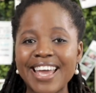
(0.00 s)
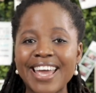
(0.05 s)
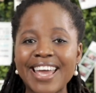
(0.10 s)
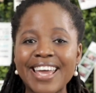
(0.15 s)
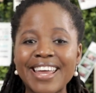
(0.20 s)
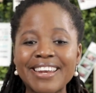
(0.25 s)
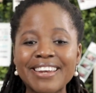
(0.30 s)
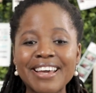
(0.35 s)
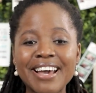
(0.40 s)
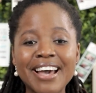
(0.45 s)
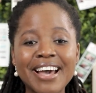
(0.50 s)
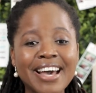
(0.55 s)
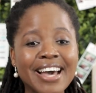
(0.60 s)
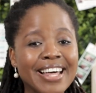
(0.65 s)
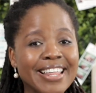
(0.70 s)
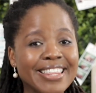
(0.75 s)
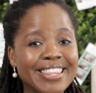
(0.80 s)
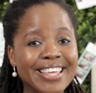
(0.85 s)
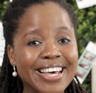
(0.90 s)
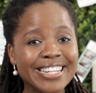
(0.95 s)
And
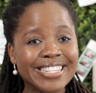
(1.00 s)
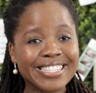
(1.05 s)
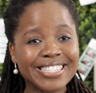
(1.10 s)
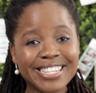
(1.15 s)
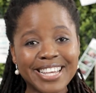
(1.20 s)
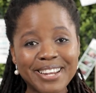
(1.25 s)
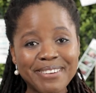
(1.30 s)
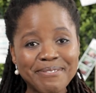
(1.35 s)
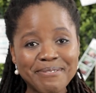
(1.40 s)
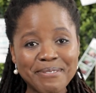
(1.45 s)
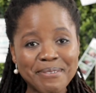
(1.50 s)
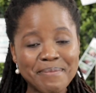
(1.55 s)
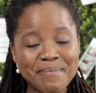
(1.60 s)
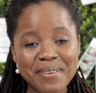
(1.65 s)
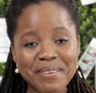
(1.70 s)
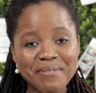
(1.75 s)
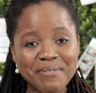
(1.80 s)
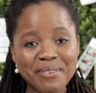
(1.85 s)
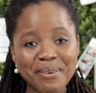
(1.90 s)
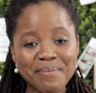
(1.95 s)
that's it for
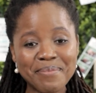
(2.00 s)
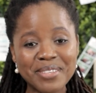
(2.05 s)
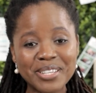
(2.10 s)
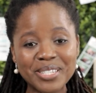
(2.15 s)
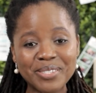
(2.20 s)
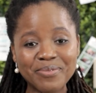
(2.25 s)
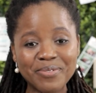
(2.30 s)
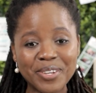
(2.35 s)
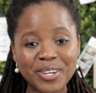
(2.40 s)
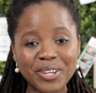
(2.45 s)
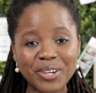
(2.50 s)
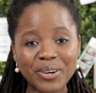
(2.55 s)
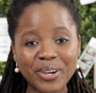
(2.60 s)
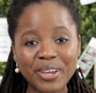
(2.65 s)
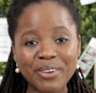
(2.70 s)
me from this video.